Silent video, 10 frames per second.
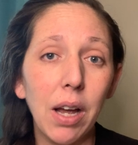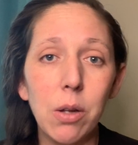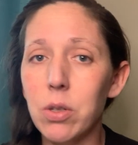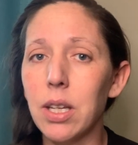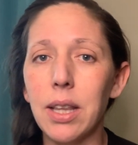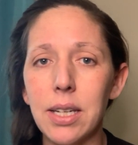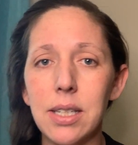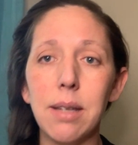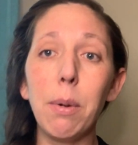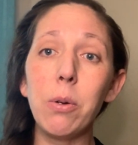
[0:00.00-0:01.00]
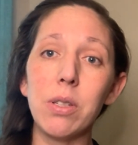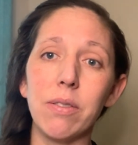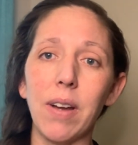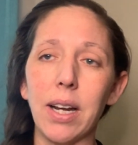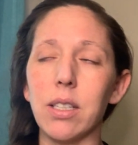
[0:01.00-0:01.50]
counseling that's the most
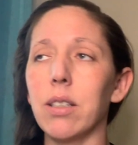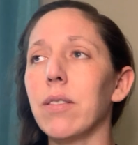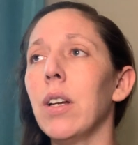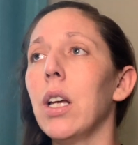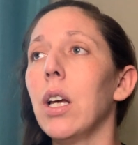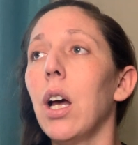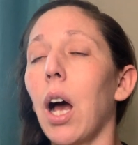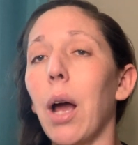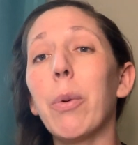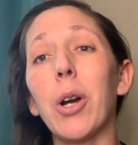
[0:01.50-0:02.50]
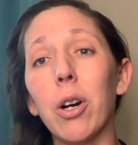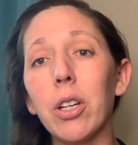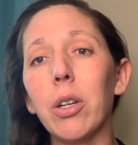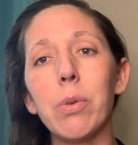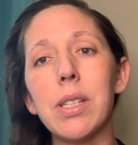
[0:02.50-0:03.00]
effective. I would
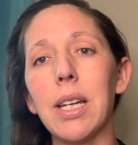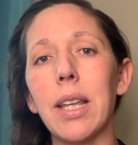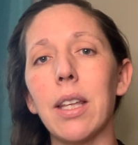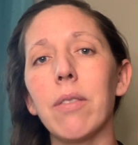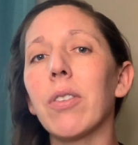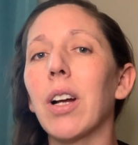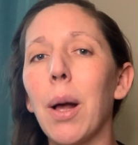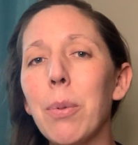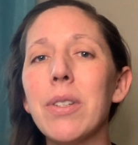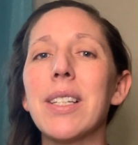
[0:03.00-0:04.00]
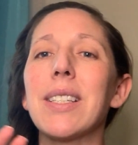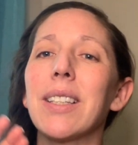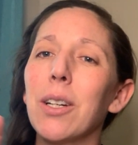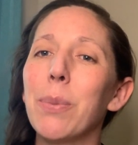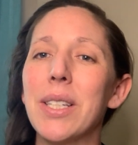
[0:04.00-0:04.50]
argue and say that for couples, it's a
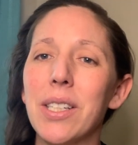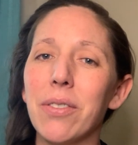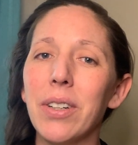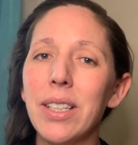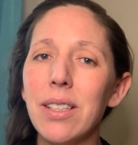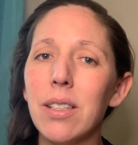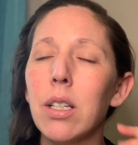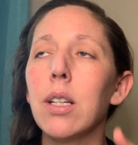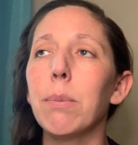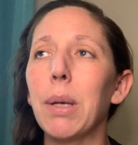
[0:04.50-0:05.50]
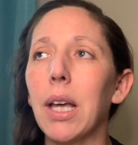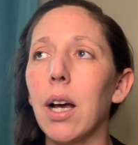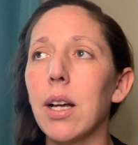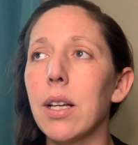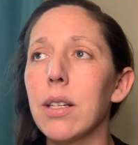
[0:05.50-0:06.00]
little bit different
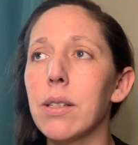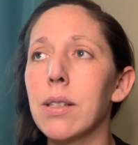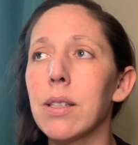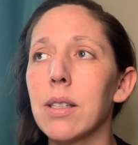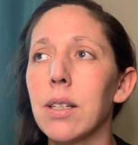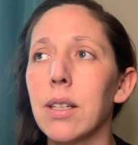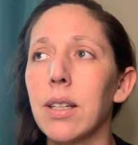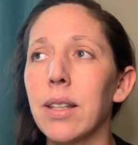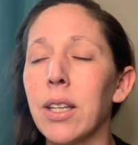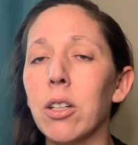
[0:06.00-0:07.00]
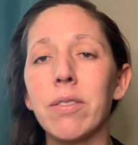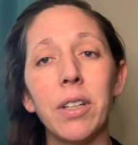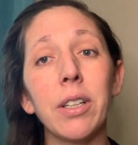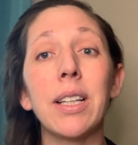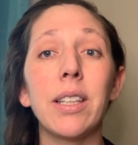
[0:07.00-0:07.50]
because there are
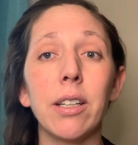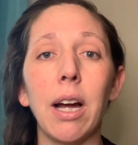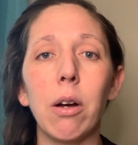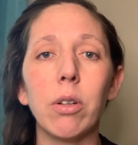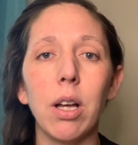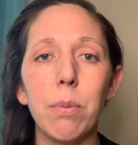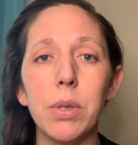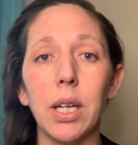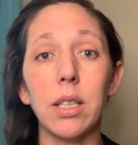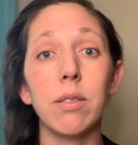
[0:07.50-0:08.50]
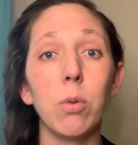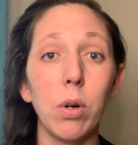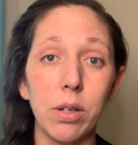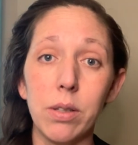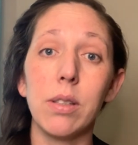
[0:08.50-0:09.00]
very clear outcomes like
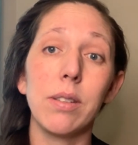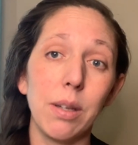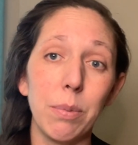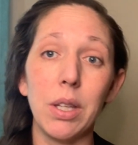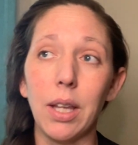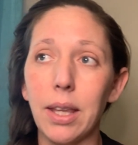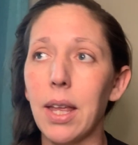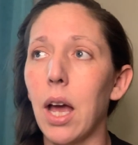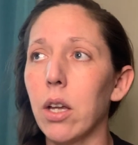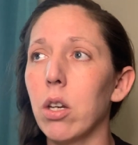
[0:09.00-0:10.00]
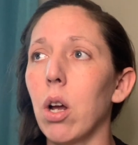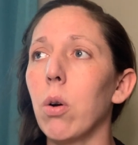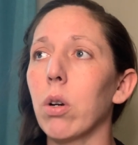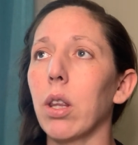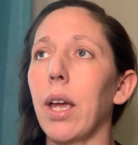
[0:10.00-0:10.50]
divorce, something like that, you know,
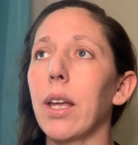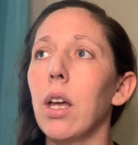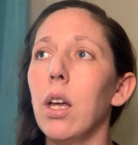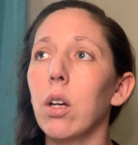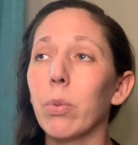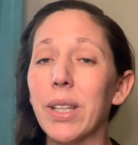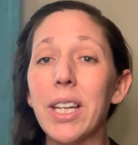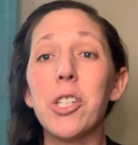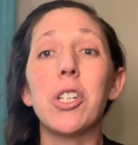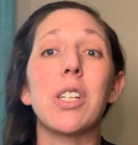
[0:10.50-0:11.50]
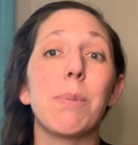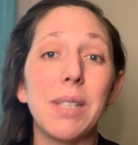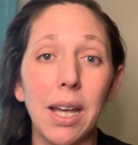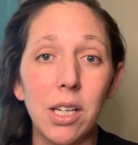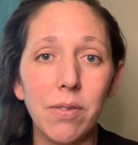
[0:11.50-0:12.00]
or like relationship
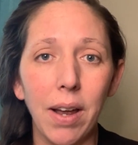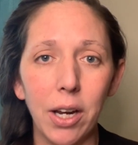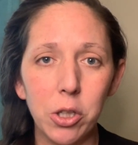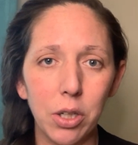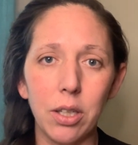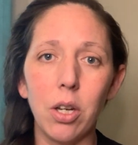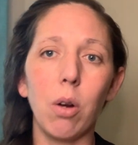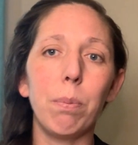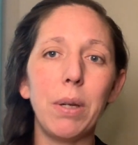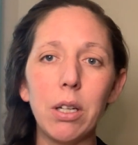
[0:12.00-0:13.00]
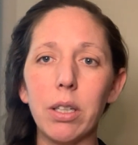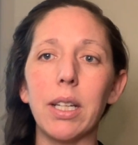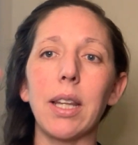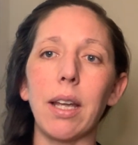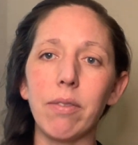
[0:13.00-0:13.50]
satisfaction, you know,
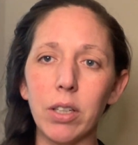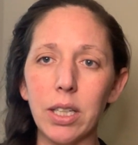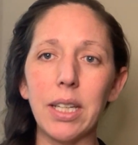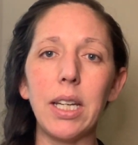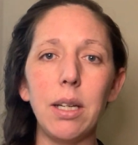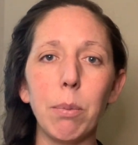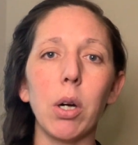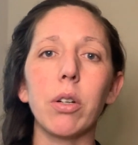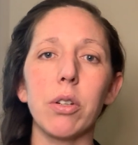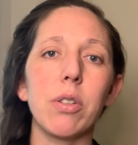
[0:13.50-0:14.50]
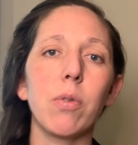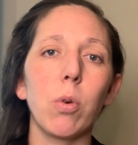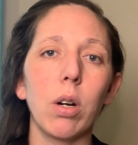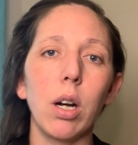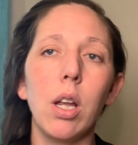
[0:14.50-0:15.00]
period, like very key markers
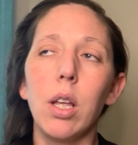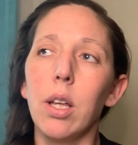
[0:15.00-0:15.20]
for